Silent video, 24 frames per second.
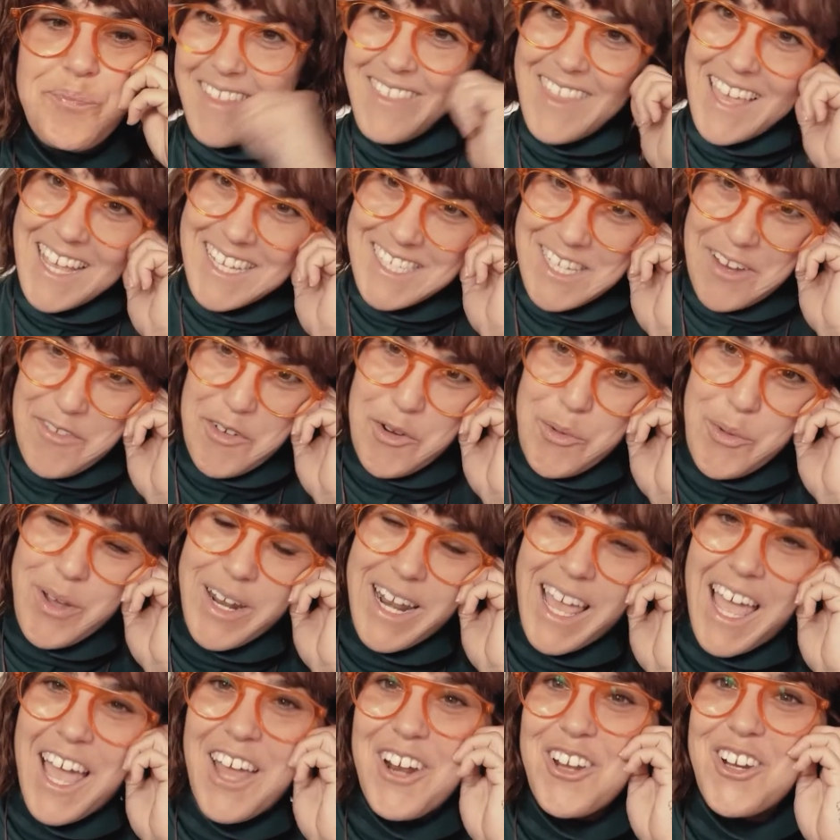Thanks everyone,
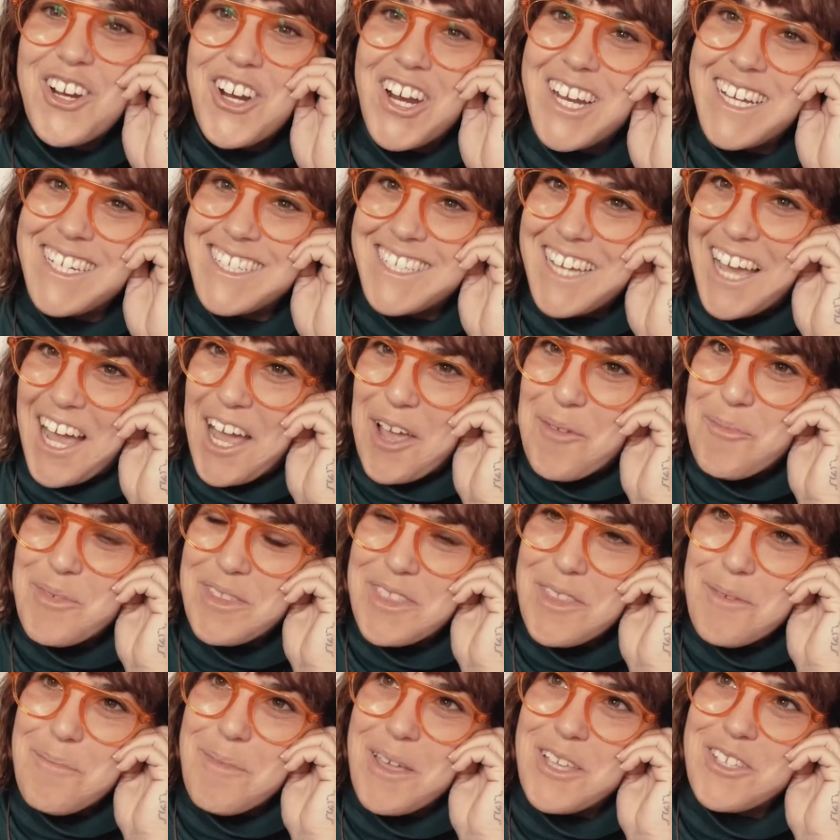I had a great time with
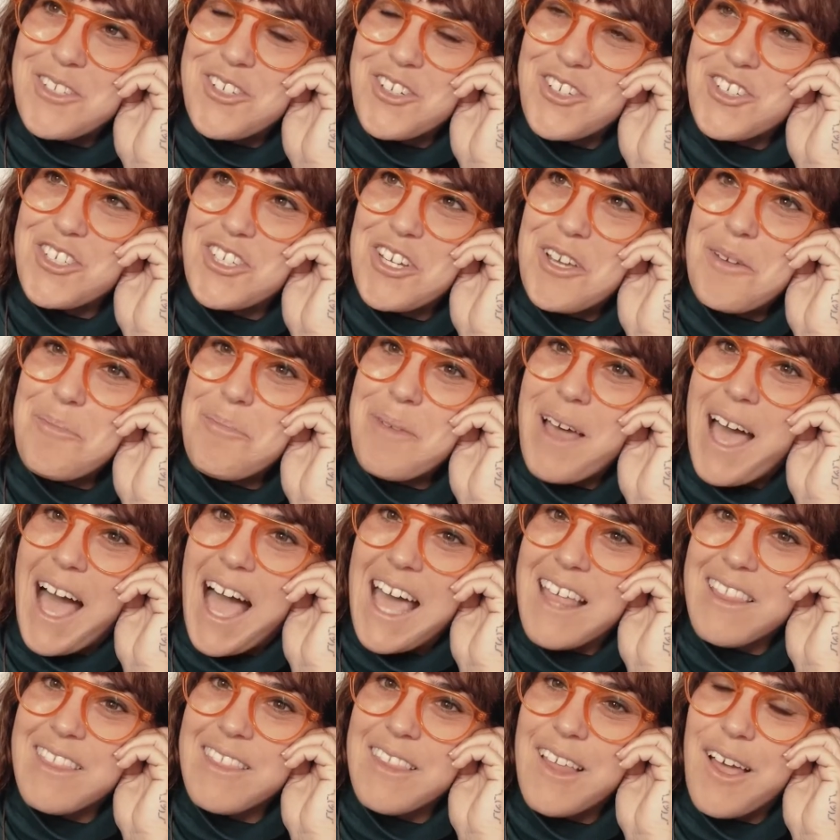the mentorship.
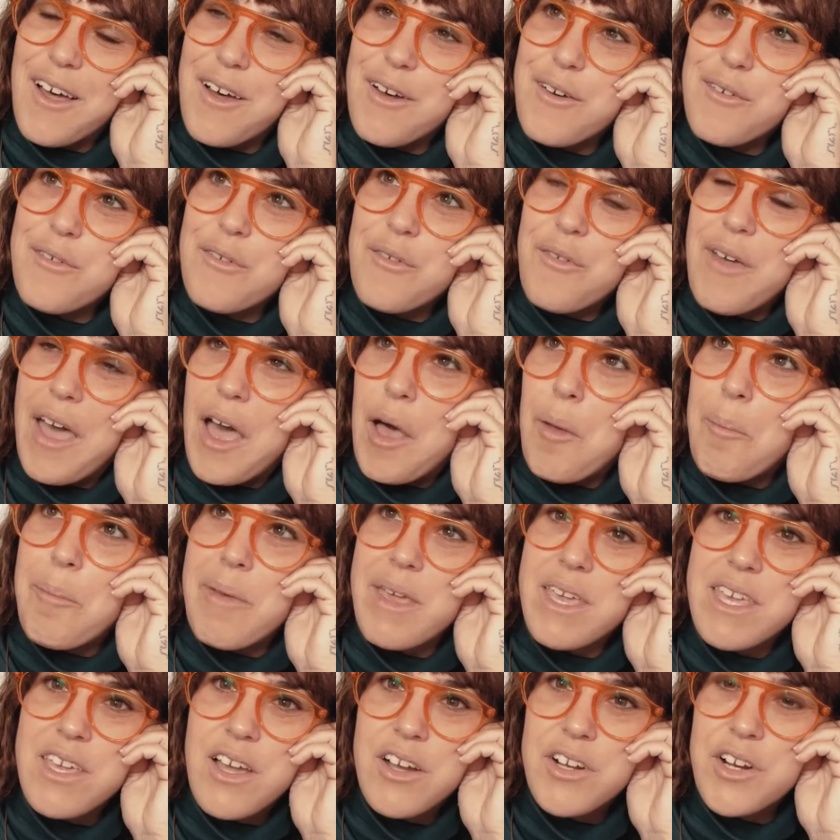I love
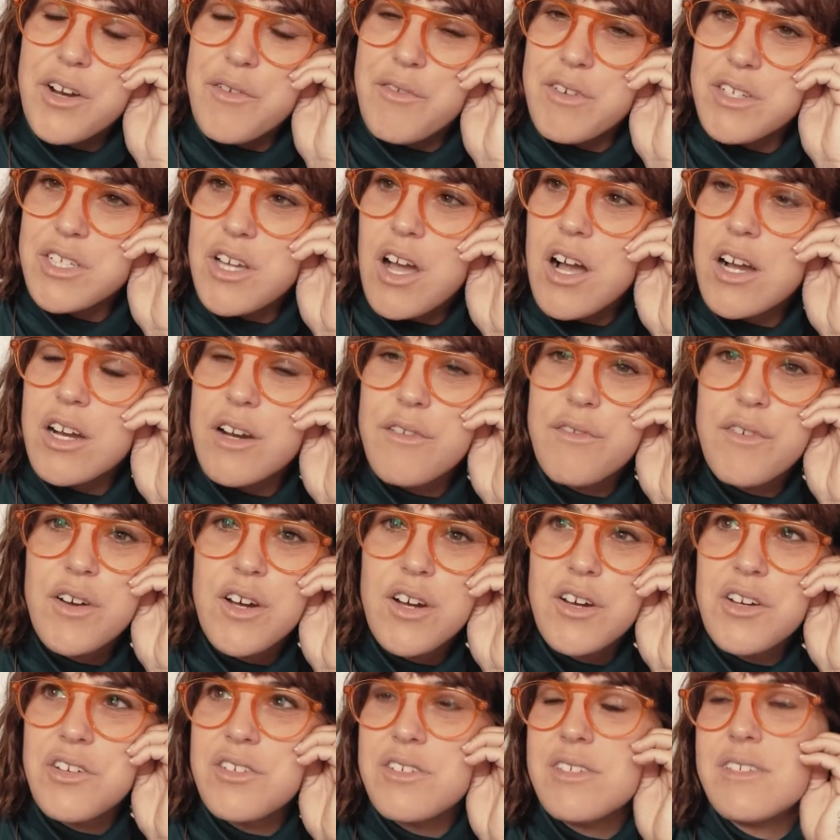helping younger
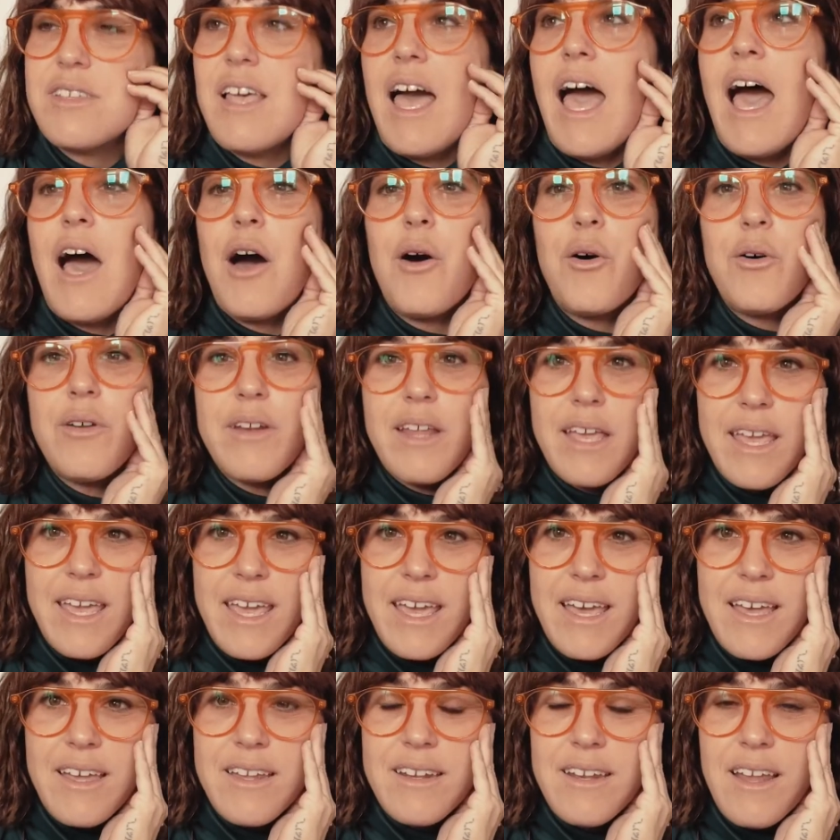photographers out,
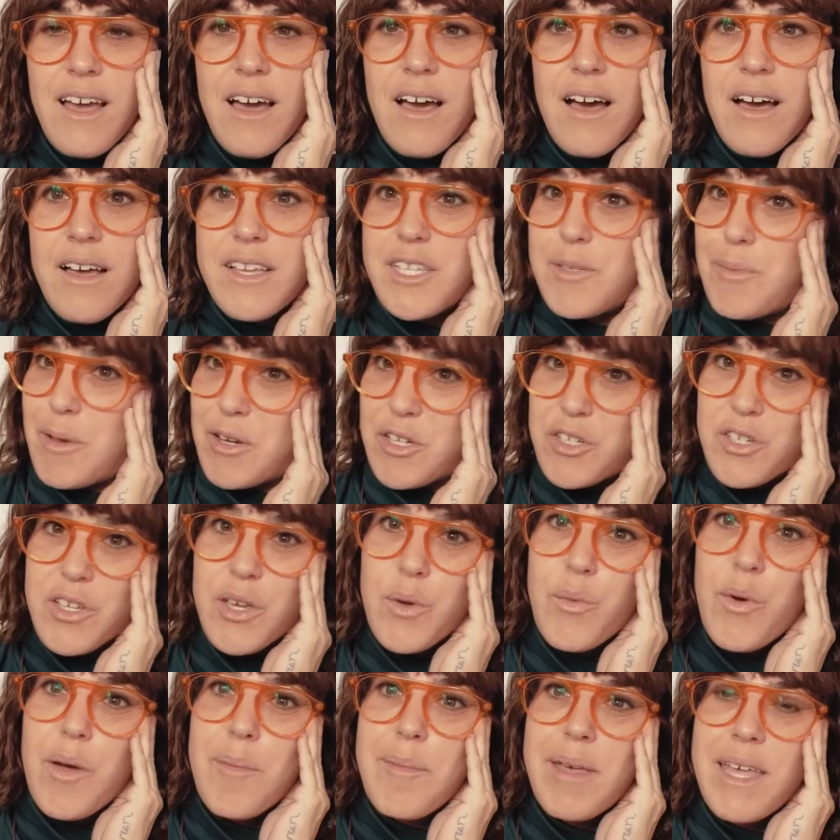and especially
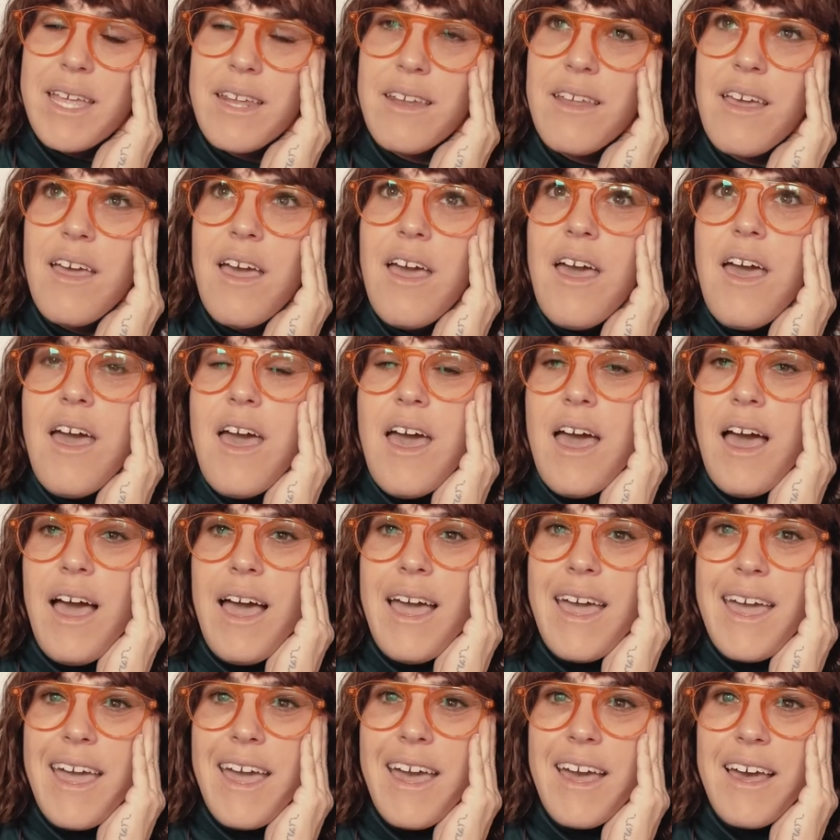women.
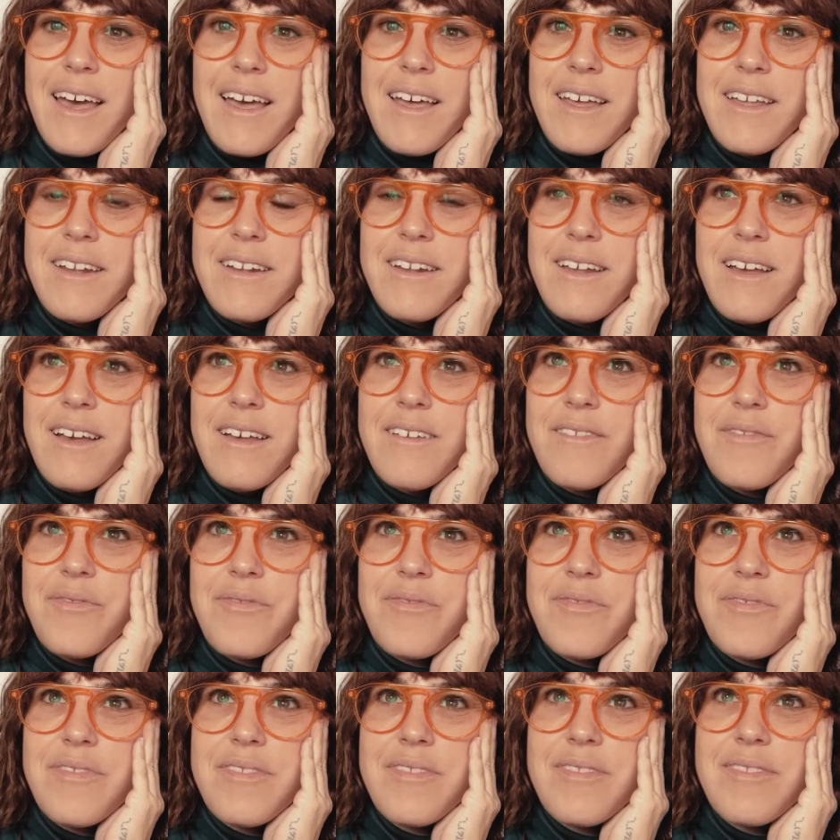And
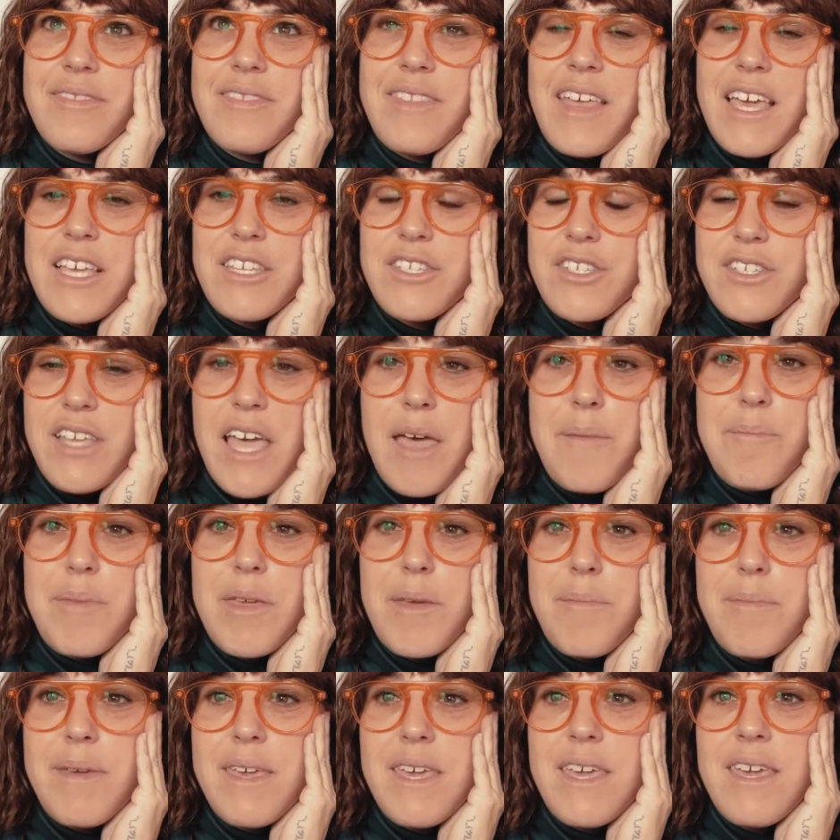thanks to
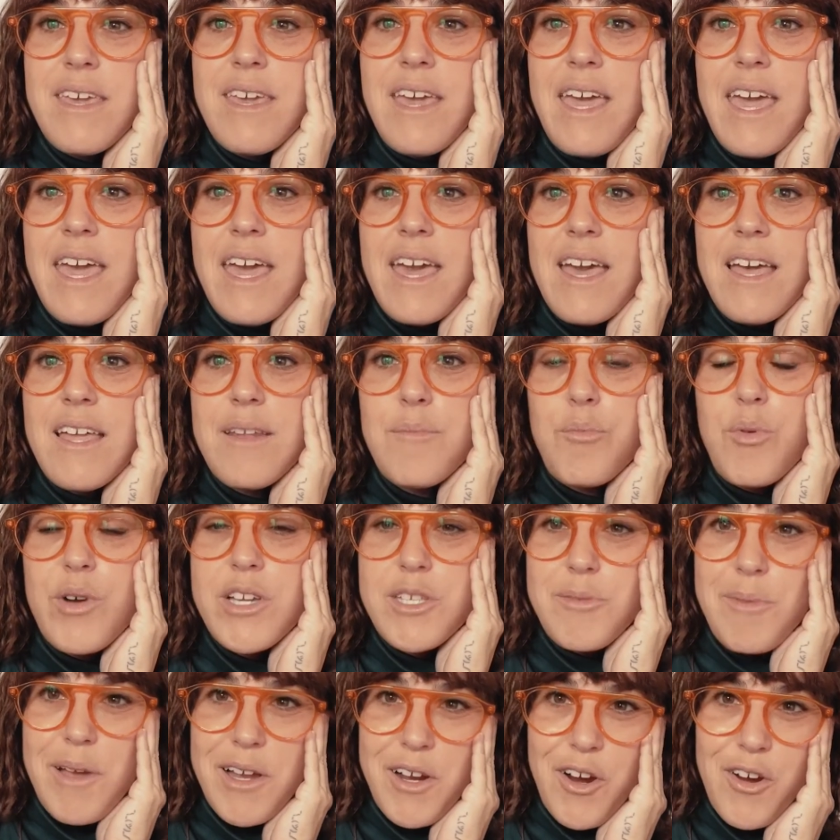MPB and
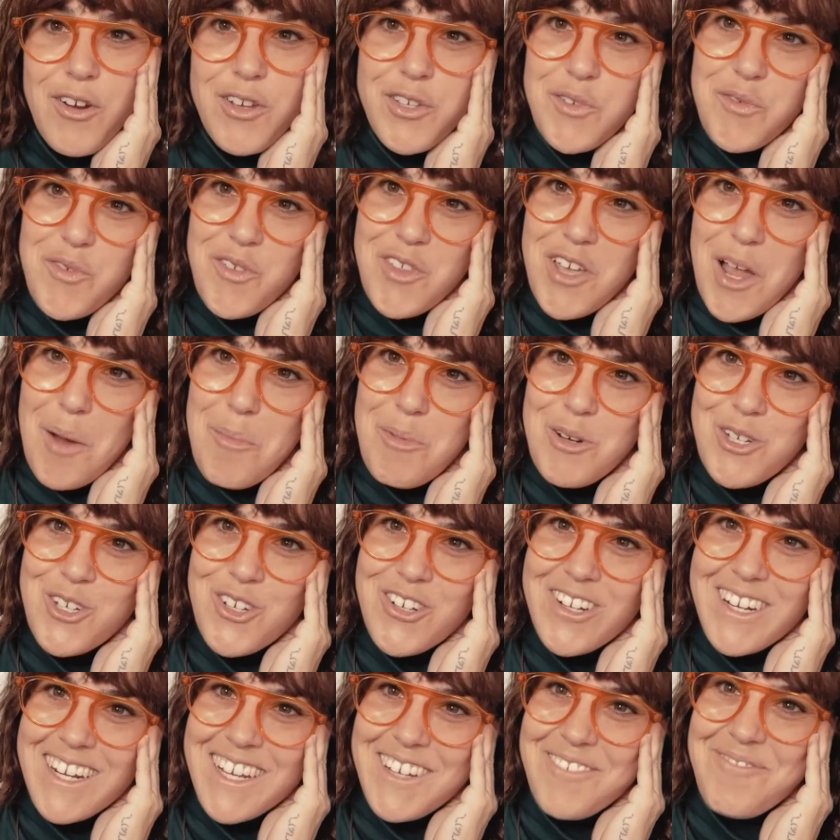Boys by Girls for the
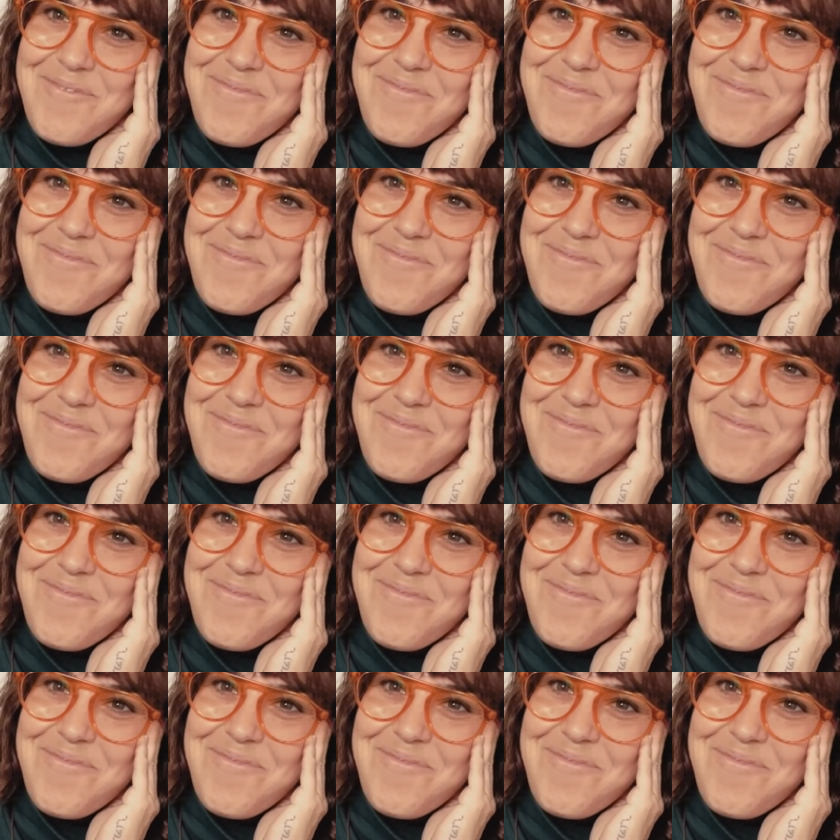opportunity.